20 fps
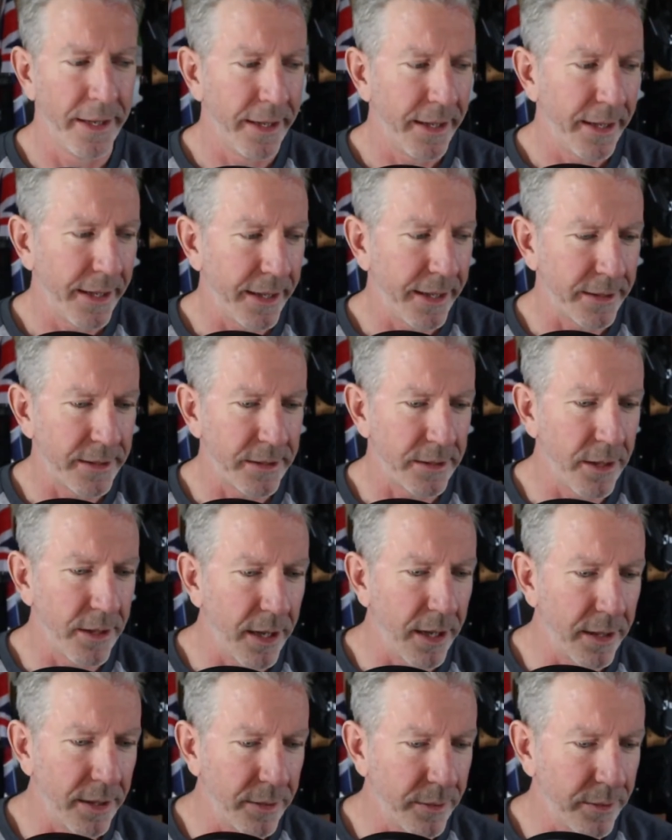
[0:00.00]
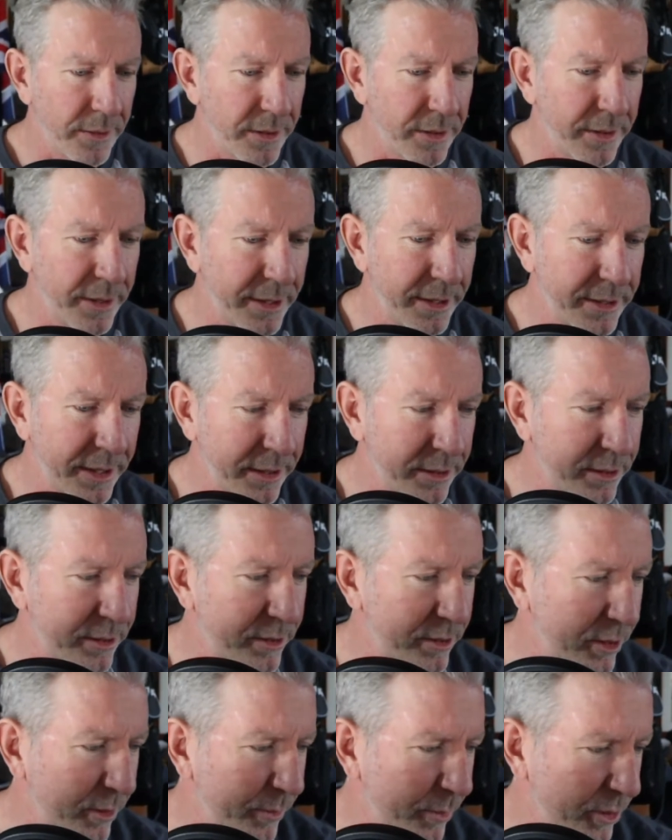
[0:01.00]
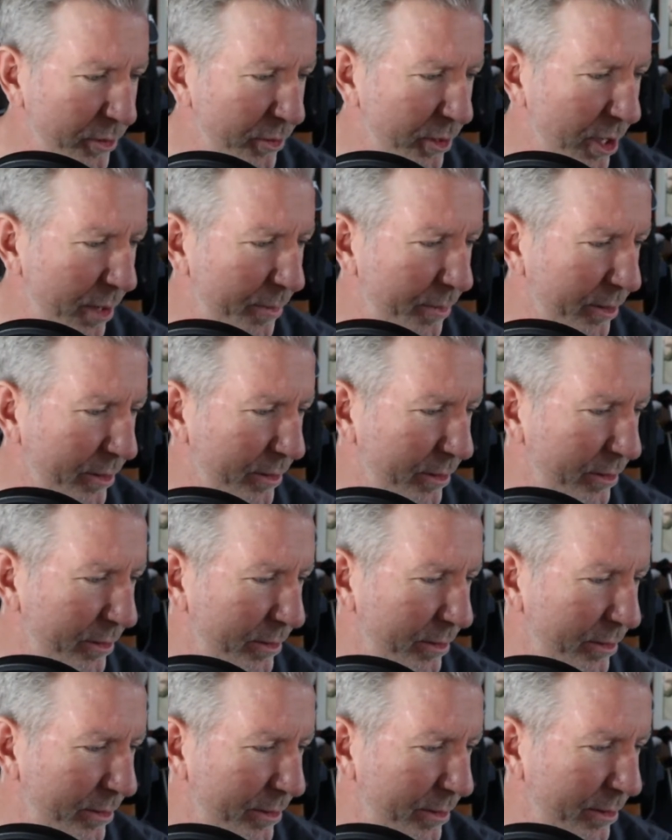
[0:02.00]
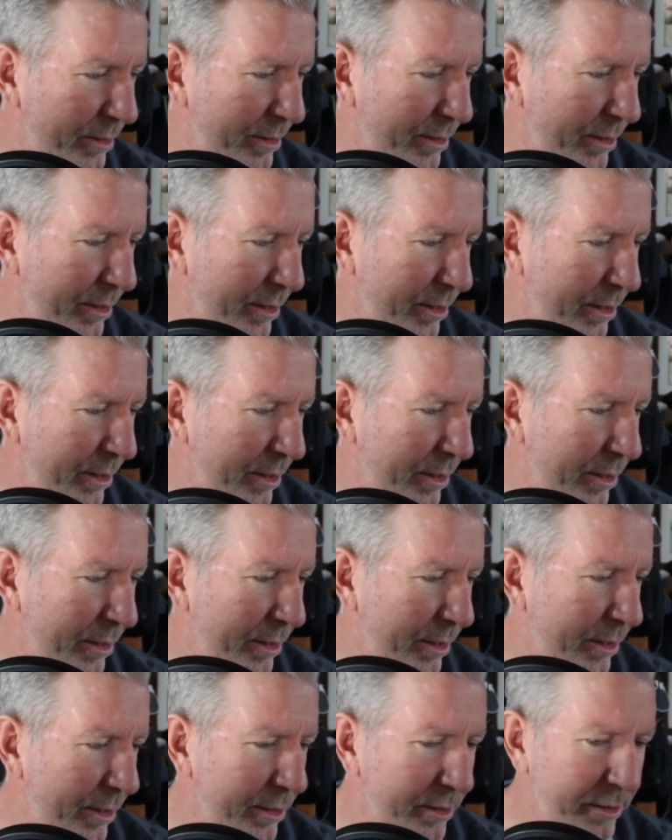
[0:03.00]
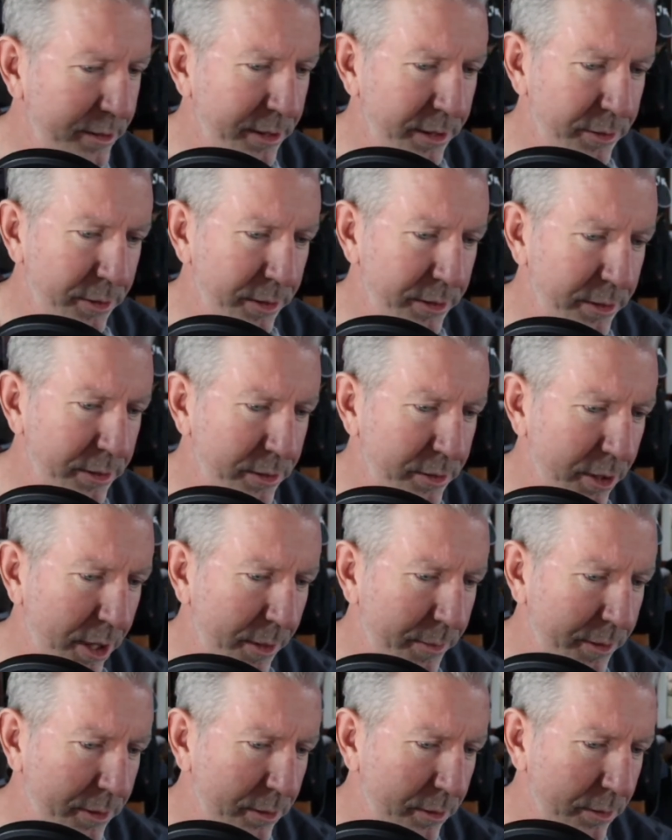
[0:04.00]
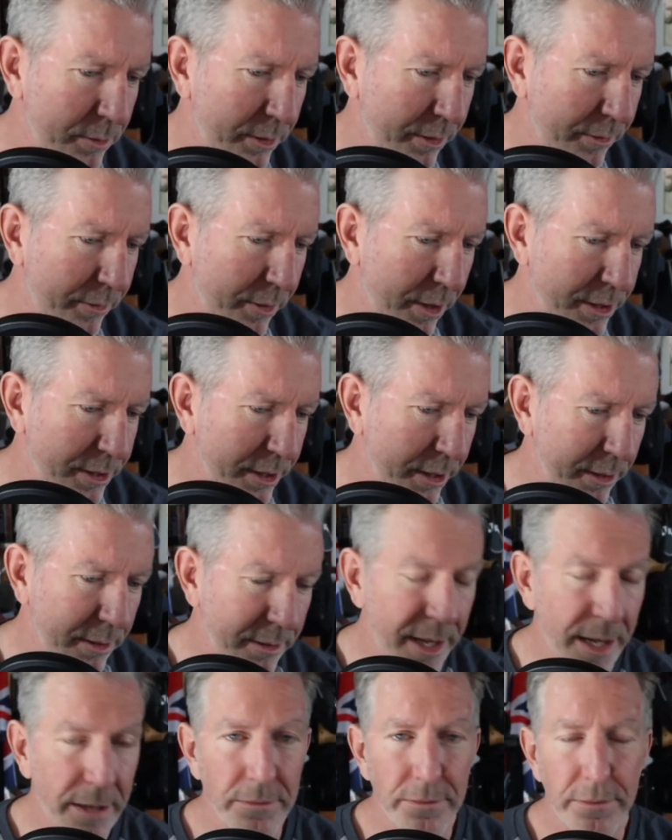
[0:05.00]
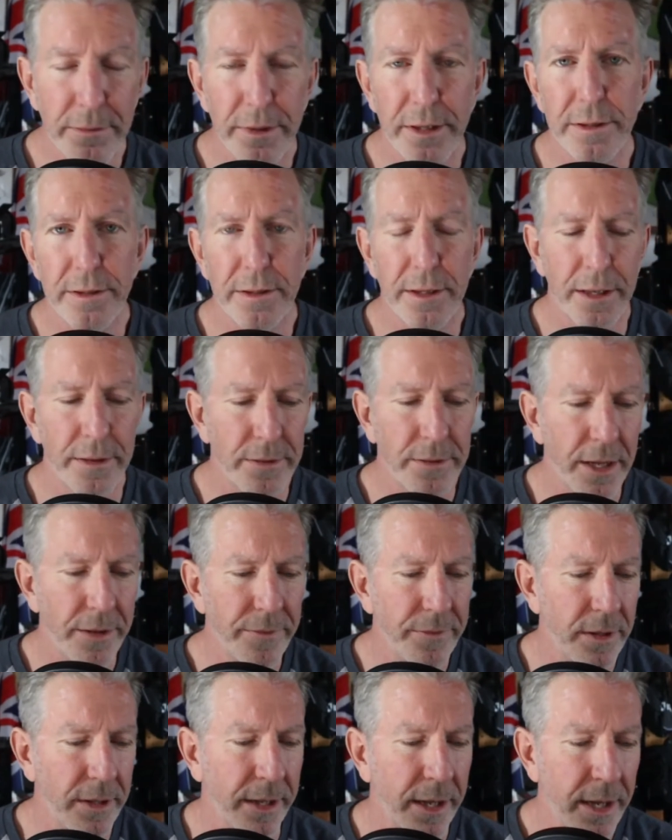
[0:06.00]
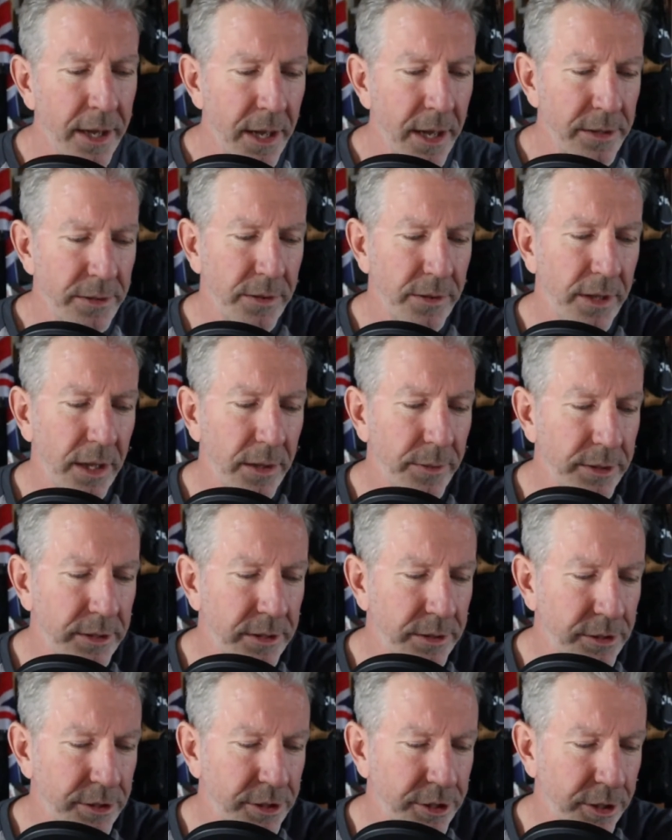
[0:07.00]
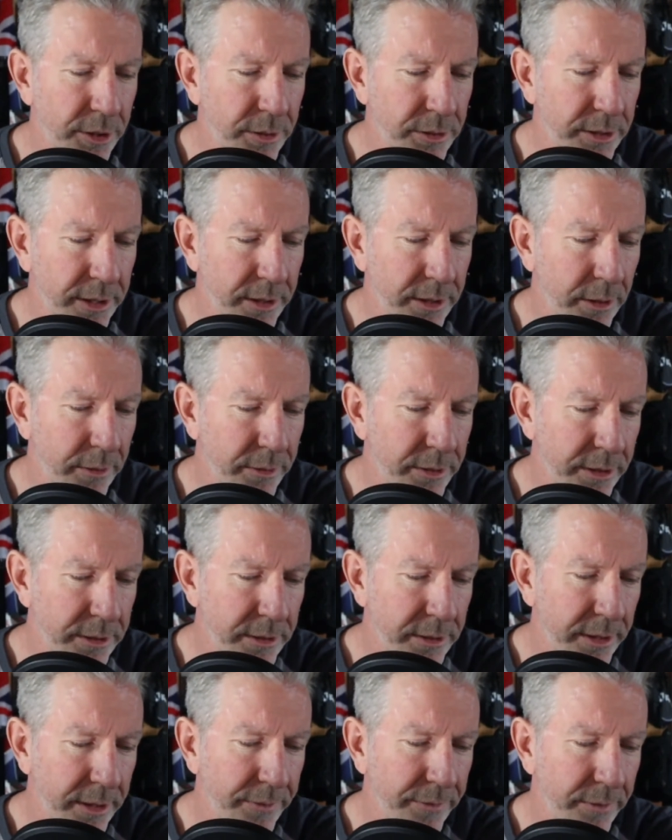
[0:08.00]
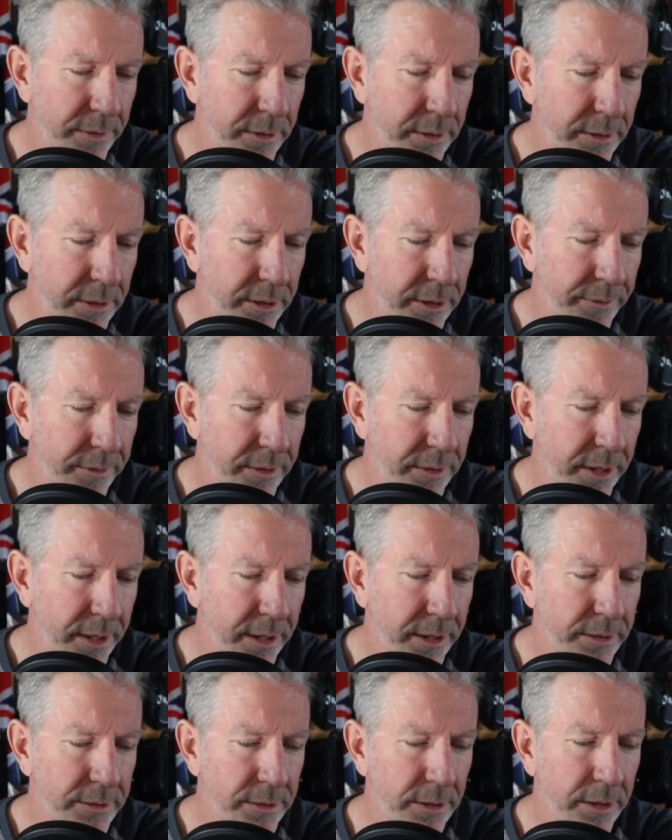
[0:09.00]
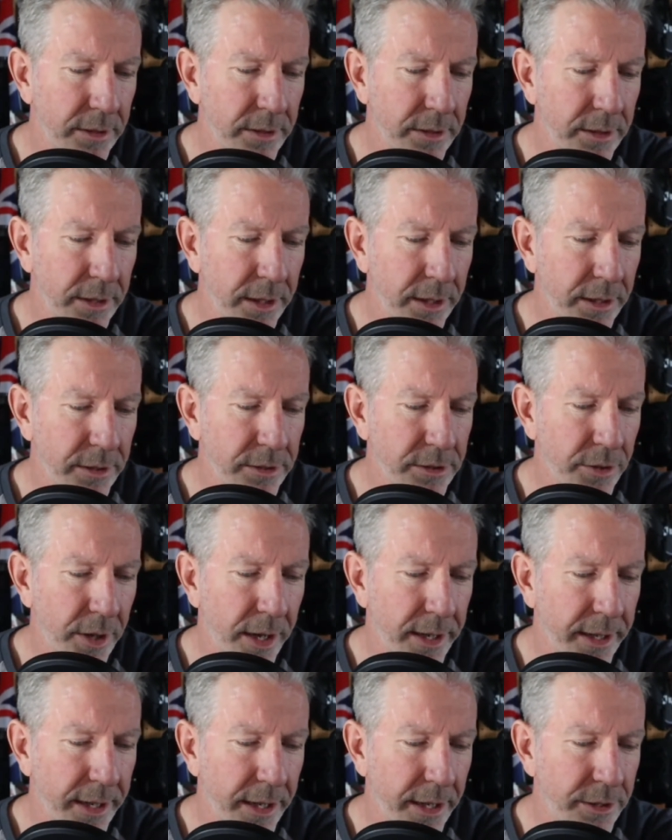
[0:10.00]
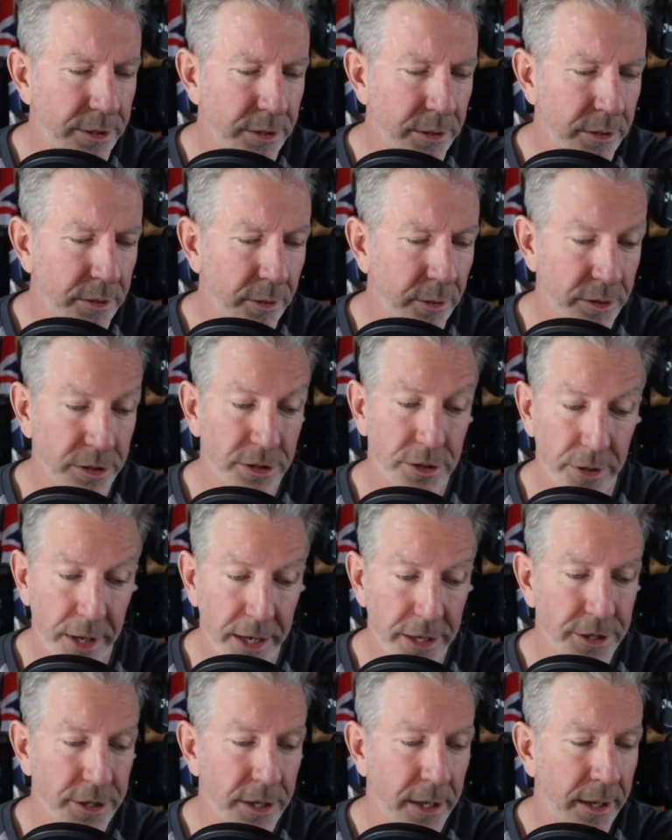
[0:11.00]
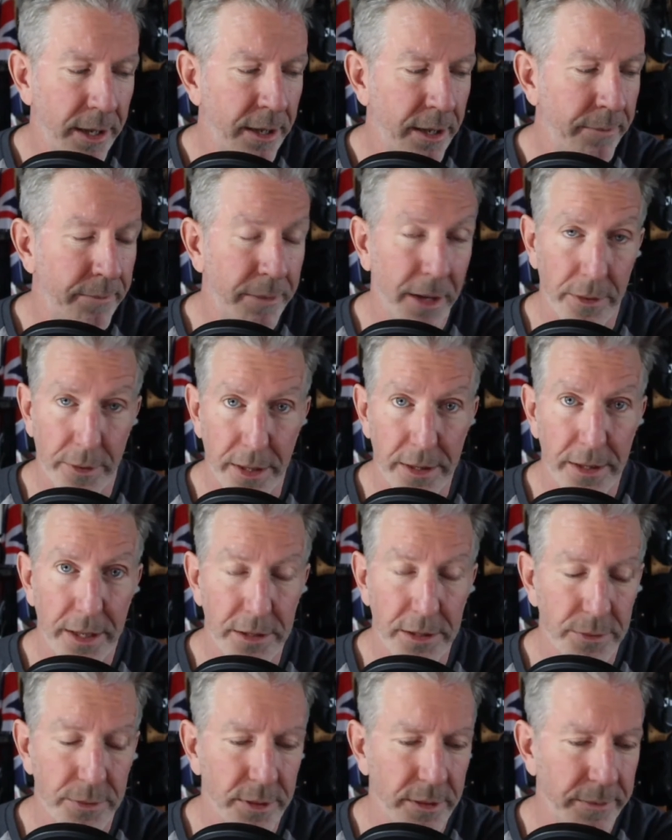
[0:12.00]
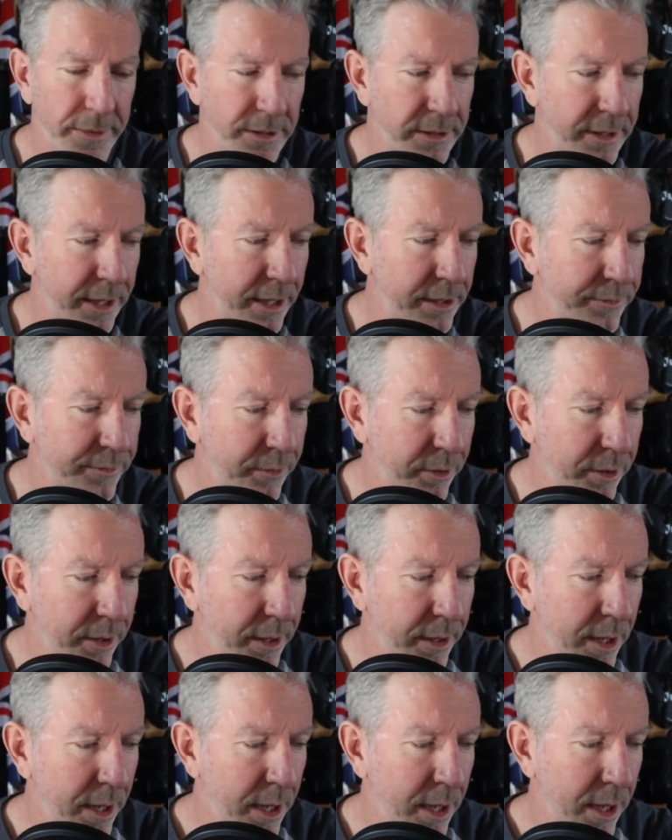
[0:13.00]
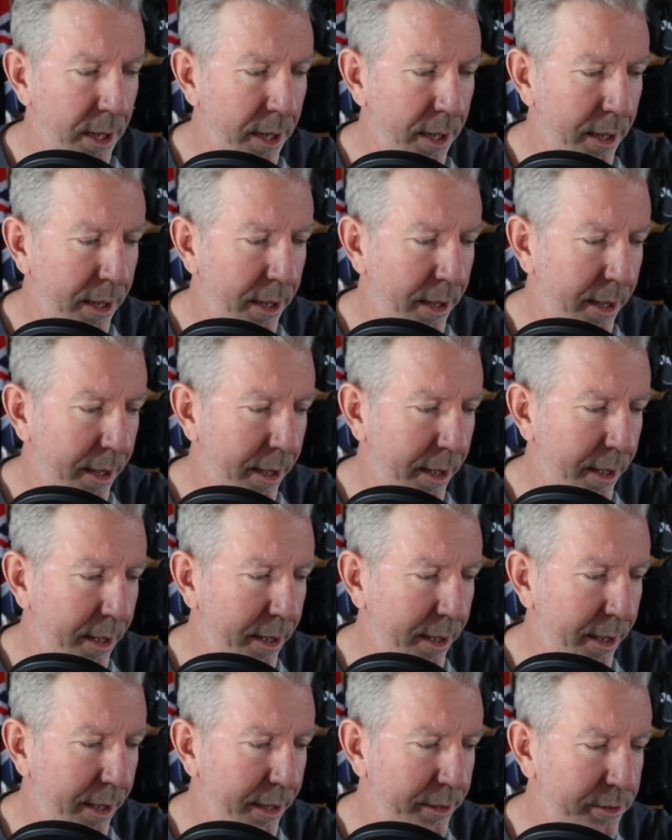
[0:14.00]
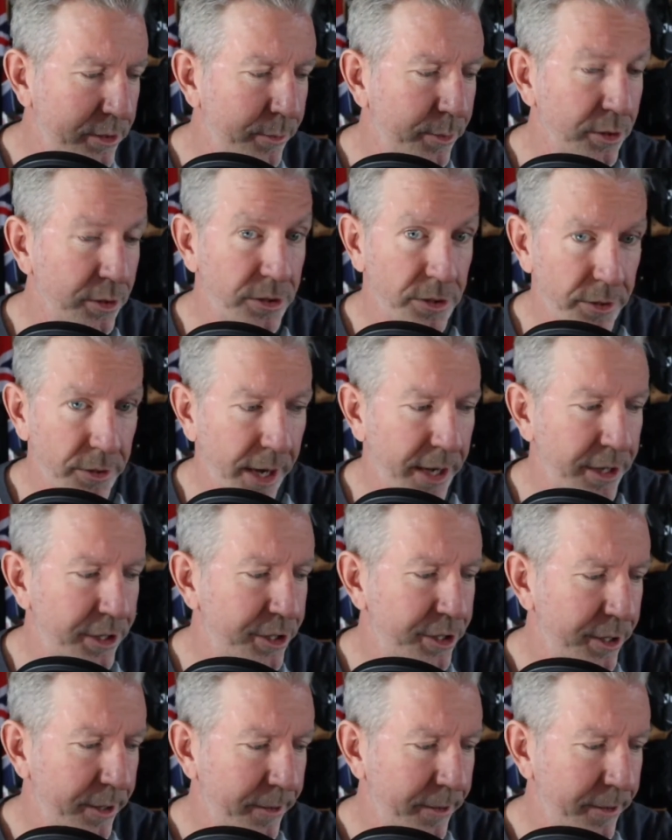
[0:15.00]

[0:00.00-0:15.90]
It's not, do they say super tropical? Citrus and tropical and refreshing. Yeah, it's definitely. So the other one says juicy. Oh, it does say different things on the Striding Edge or Stredge. By the way, that's what it stands for. And super Stredge.